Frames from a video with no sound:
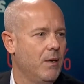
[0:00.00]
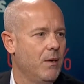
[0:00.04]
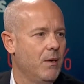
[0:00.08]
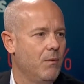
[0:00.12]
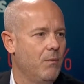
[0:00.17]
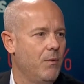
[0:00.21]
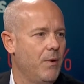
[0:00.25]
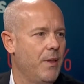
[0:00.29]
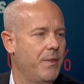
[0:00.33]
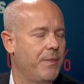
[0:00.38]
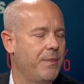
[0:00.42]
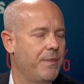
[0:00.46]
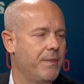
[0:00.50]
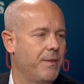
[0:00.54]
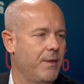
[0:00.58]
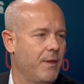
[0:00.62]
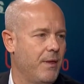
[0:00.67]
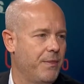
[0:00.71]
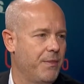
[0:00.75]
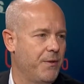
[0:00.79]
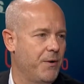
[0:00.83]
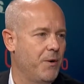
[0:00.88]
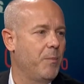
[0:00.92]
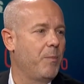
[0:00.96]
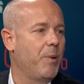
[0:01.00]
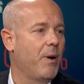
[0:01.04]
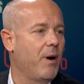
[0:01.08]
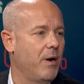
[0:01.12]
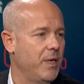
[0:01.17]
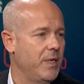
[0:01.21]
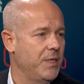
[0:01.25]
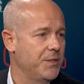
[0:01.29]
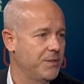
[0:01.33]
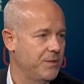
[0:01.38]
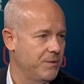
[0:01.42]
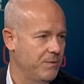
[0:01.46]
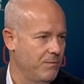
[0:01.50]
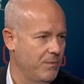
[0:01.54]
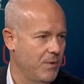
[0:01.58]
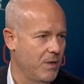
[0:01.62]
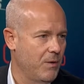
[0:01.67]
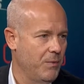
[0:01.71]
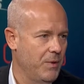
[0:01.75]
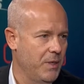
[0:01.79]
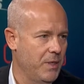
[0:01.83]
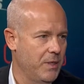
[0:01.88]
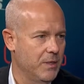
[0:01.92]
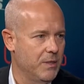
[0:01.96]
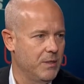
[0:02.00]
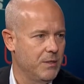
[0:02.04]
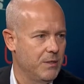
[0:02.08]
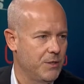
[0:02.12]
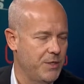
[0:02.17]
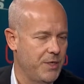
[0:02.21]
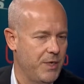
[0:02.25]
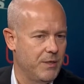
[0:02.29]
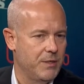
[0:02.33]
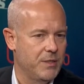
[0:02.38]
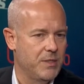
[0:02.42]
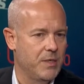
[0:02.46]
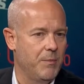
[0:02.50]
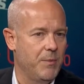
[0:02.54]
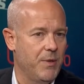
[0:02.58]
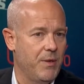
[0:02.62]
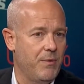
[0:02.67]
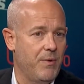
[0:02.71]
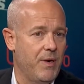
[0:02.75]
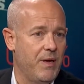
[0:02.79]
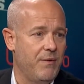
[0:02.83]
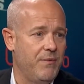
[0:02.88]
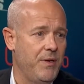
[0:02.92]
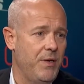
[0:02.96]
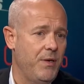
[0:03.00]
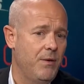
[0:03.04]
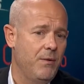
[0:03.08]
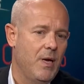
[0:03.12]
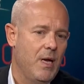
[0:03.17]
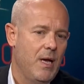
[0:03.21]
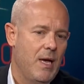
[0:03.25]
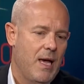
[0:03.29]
with uh, third parties where we can share some of the revenue.